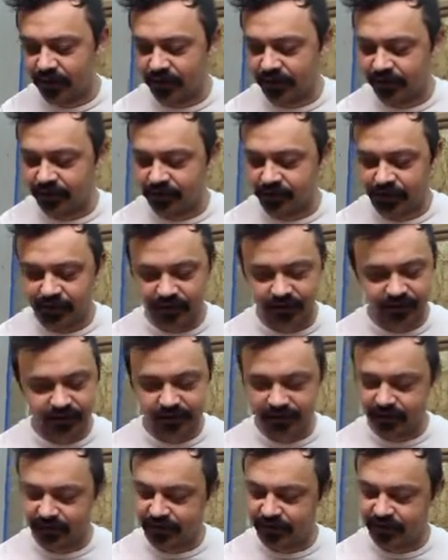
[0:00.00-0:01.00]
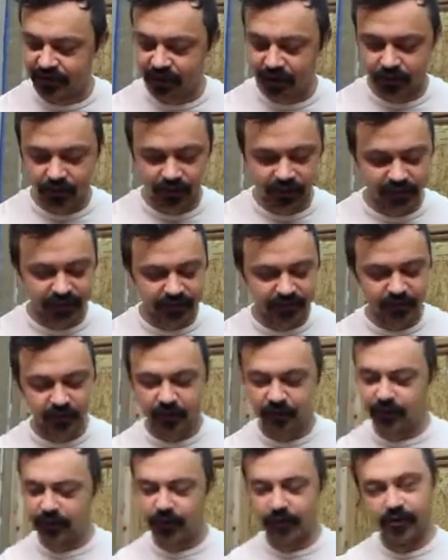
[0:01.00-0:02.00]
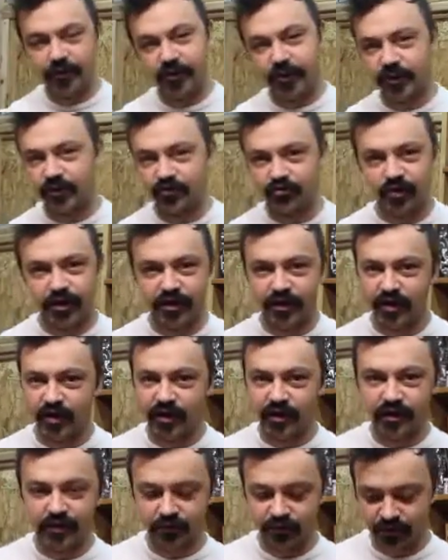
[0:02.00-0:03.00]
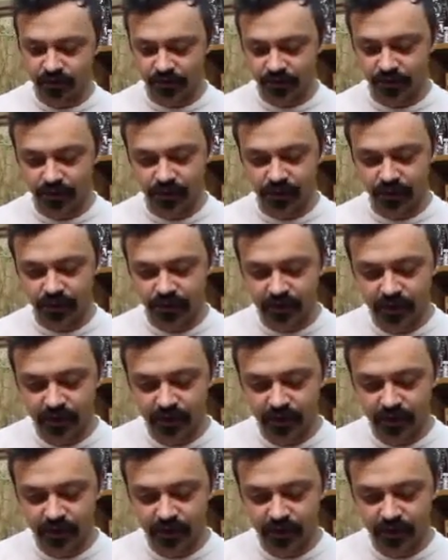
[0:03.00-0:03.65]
enough to get into this tight waist, but for like a dreadnought, I'm sure it would.